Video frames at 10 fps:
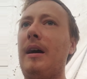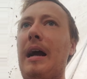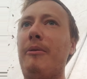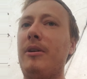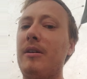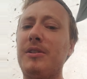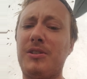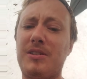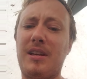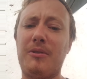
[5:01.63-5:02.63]
I would
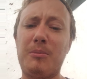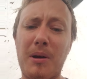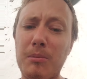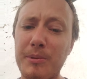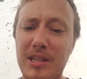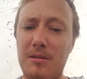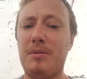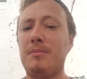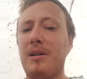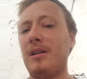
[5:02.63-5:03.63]
honestly say that we probably get
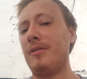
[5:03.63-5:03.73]
bit by